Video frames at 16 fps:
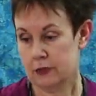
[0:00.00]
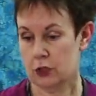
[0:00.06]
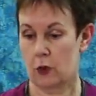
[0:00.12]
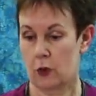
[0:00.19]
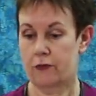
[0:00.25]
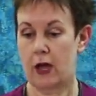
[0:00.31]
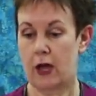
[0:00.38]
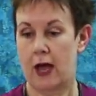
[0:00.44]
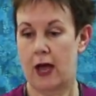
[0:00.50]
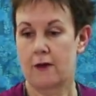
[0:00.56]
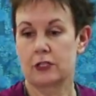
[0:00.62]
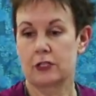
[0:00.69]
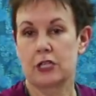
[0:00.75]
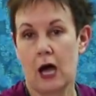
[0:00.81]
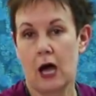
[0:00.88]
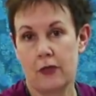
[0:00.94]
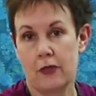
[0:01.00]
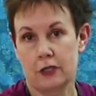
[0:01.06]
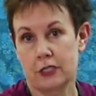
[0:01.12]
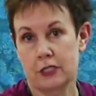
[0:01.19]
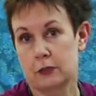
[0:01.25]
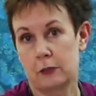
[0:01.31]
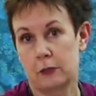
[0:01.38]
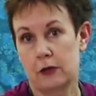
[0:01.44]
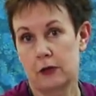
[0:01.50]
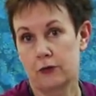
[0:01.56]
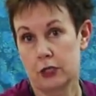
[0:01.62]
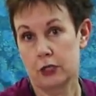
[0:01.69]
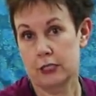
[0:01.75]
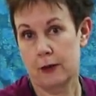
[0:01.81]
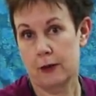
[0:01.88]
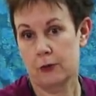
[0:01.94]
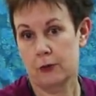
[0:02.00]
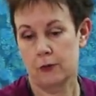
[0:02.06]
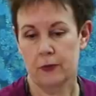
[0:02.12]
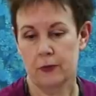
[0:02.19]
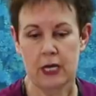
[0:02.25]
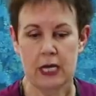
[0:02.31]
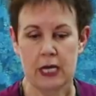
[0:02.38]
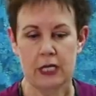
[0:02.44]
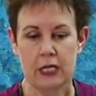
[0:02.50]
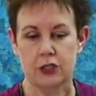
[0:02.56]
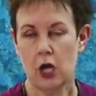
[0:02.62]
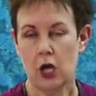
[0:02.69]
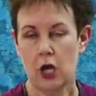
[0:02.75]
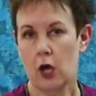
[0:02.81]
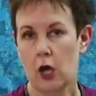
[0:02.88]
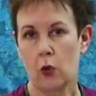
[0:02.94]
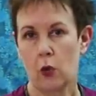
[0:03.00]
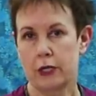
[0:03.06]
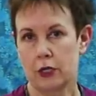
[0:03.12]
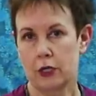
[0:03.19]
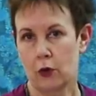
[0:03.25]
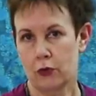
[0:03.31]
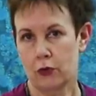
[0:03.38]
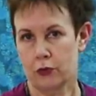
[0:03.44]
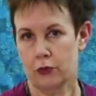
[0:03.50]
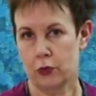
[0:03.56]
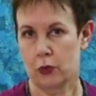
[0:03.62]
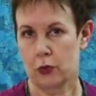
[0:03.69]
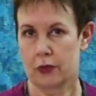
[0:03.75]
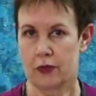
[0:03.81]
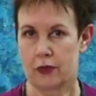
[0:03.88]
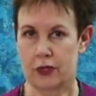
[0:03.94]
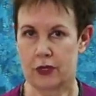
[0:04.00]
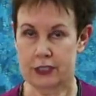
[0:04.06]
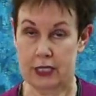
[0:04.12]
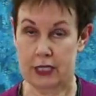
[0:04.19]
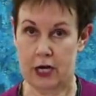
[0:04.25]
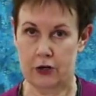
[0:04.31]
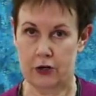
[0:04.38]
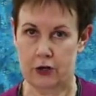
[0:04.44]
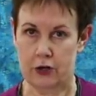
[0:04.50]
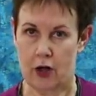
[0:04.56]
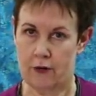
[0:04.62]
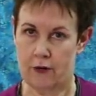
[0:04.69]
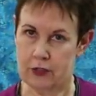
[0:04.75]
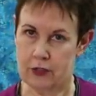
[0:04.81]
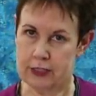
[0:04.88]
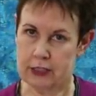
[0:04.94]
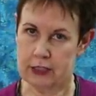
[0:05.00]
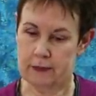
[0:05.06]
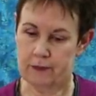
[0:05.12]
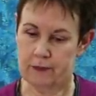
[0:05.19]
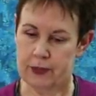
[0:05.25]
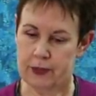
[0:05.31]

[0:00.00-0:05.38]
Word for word: So if I have a die that's this big, for example, it's not going to go through this cutter, obviously.